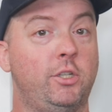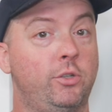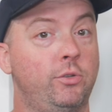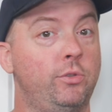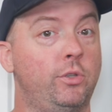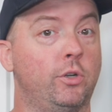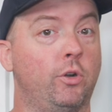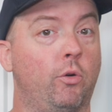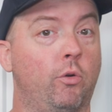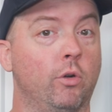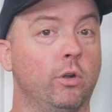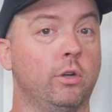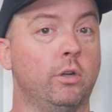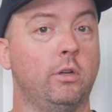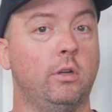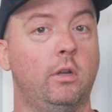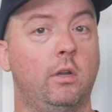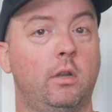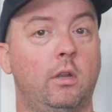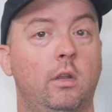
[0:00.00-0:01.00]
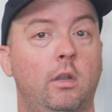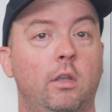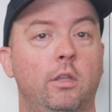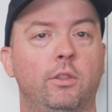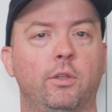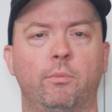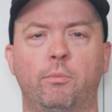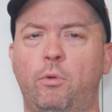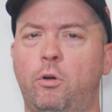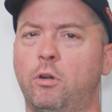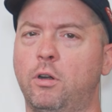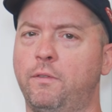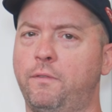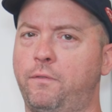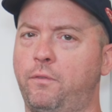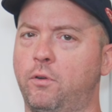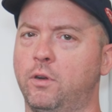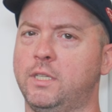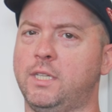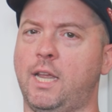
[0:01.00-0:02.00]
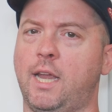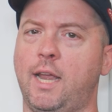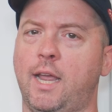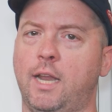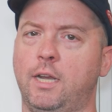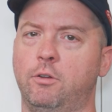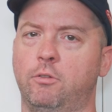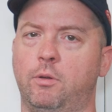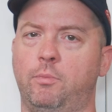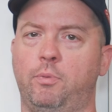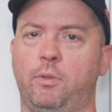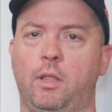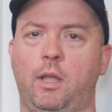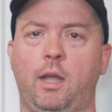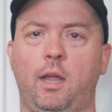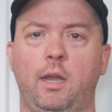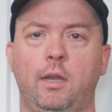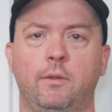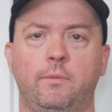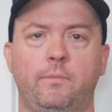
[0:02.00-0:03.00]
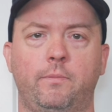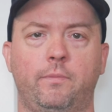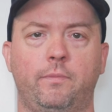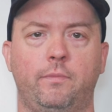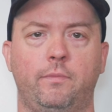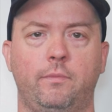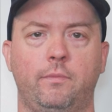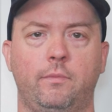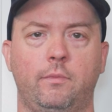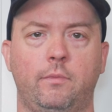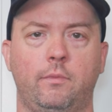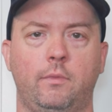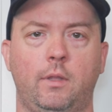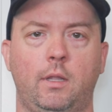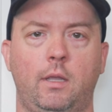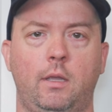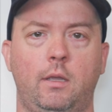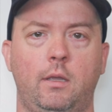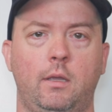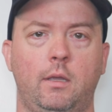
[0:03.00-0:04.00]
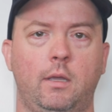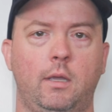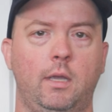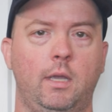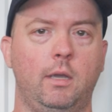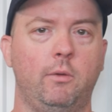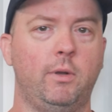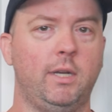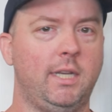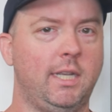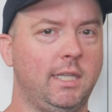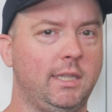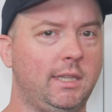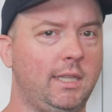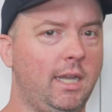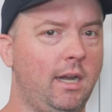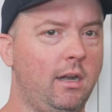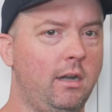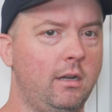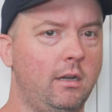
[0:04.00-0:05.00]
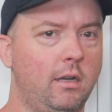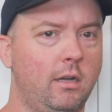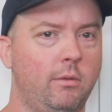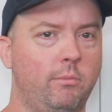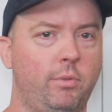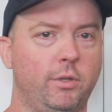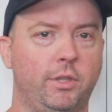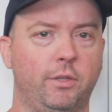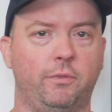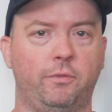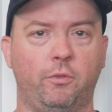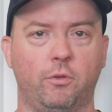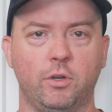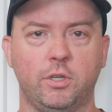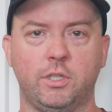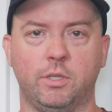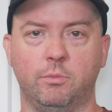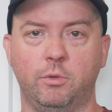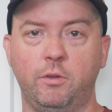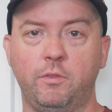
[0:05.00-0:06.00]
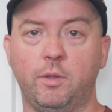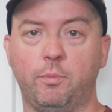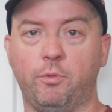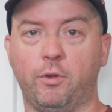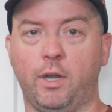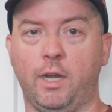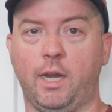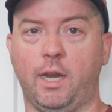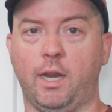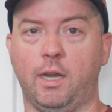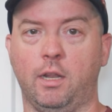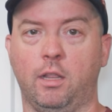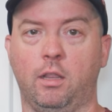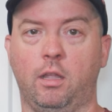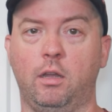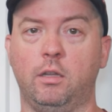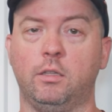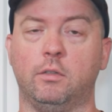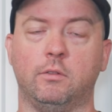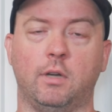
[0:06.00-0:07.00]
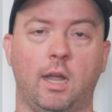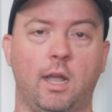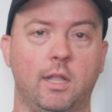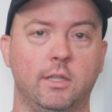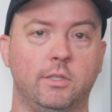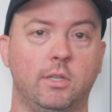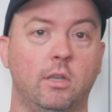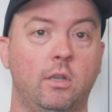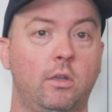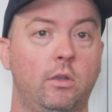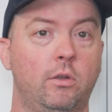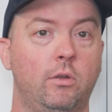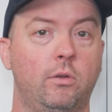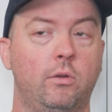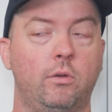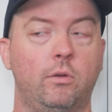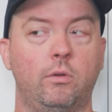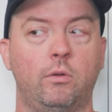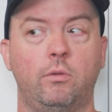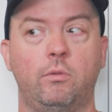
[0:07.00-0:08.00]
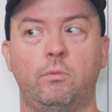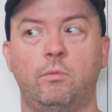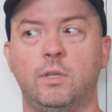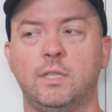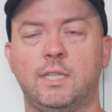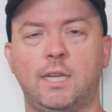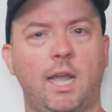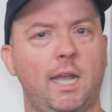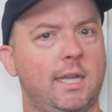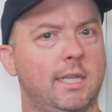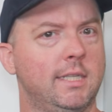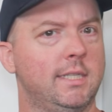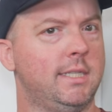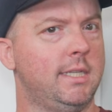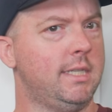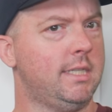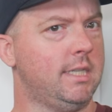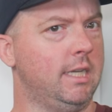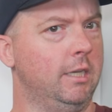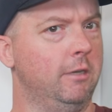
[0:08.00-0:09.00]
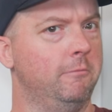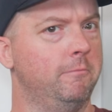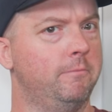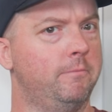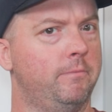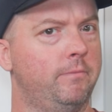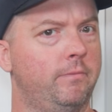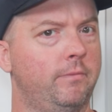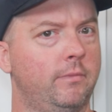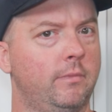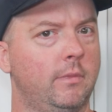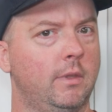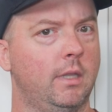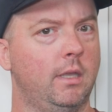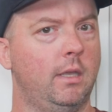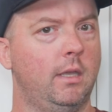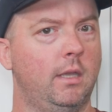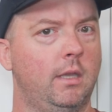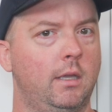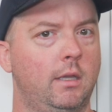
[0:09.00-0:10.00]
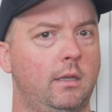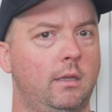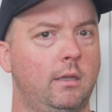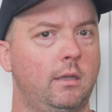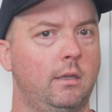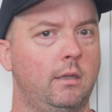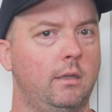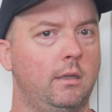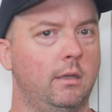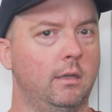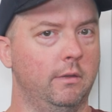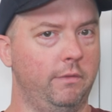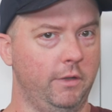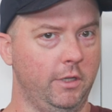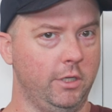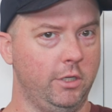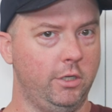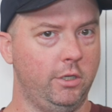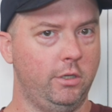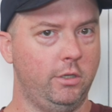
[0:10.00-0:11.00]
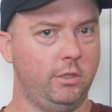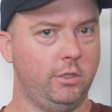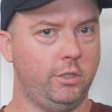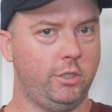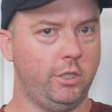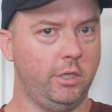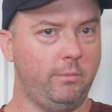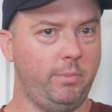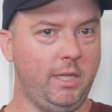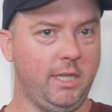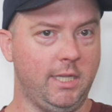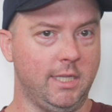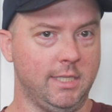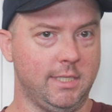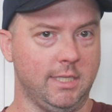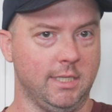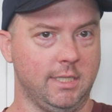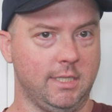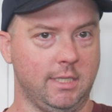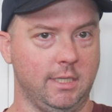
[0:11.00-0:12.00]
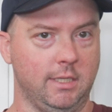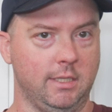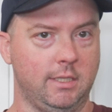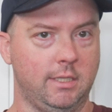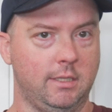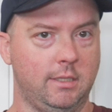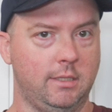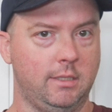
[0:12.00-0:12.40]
to the corner, the more force I had to apply. It would get there, but the force to move the print head along the rods was not consistent. If it should be consistent,